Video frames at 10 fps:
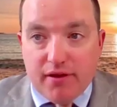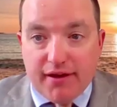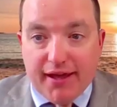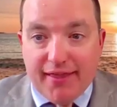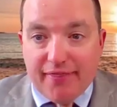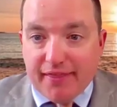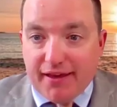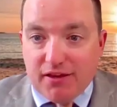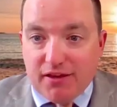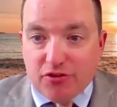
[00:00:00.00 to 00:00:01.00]
again,
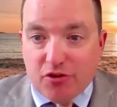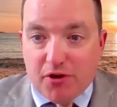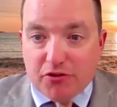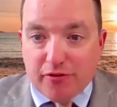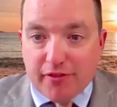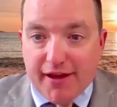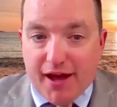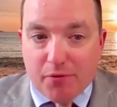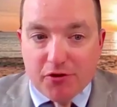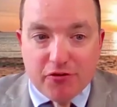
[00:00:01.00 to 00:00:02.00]
thank you so much for the
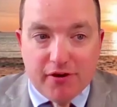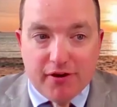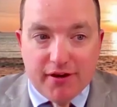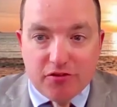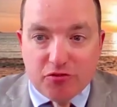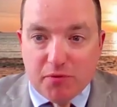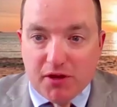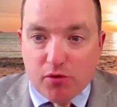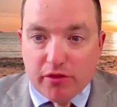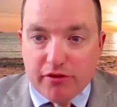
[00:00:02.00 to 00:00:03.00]
opportunity to
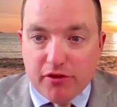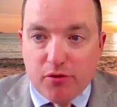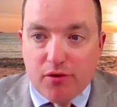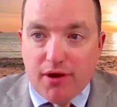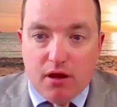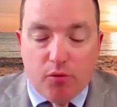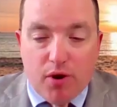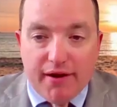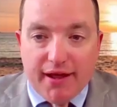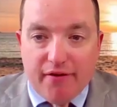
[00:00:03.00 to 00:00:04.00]
speak with you. A
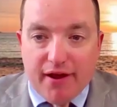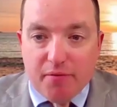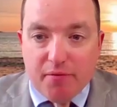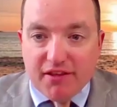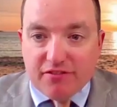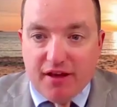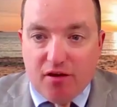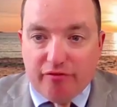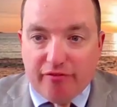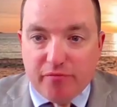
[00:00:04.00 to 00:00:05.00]
rundown on
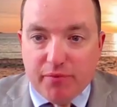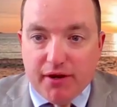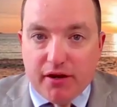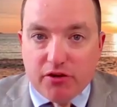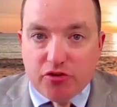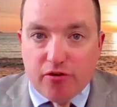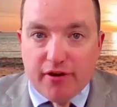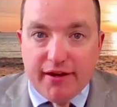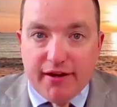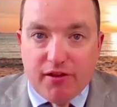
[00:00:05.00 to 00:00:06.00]
myself. I've been an
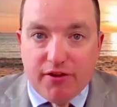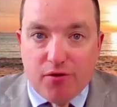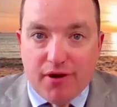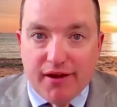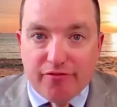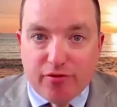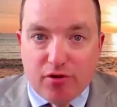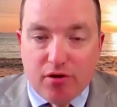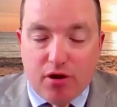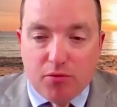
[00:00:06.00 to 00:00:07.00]
attorney in Illinois
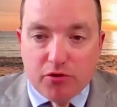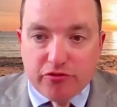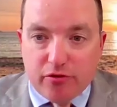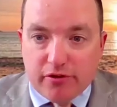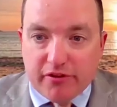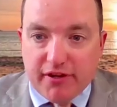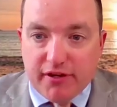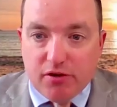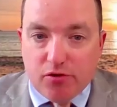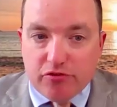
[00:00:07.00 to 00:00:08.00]
for almost
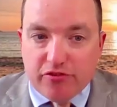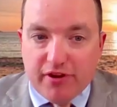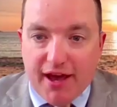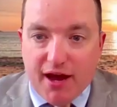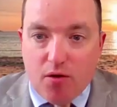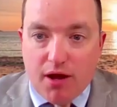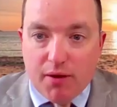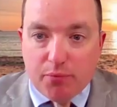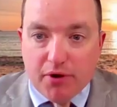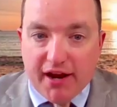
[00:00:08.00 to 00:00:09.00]
13 years now.
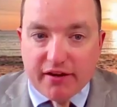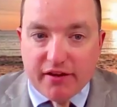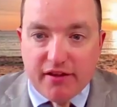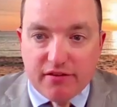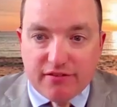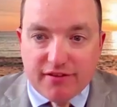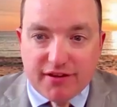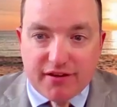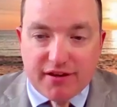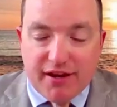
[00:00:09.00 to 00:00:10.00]
I practice
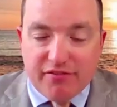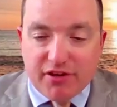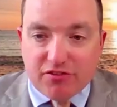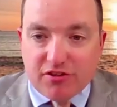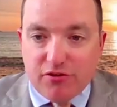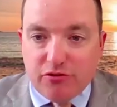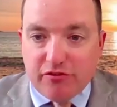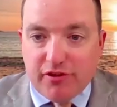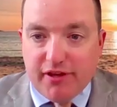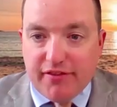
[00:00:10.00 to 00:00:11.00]
kind of
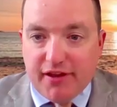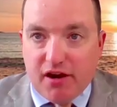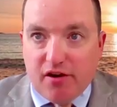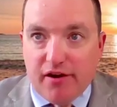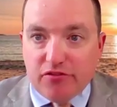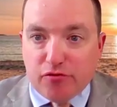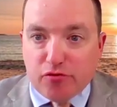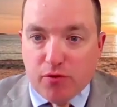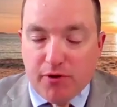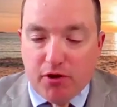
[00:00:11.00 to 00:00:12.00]
exclusively in the areas
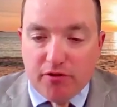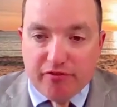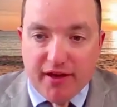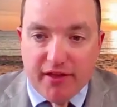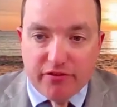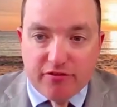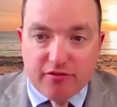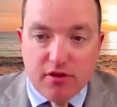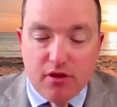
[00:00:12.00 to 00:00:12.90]
of criminal defense,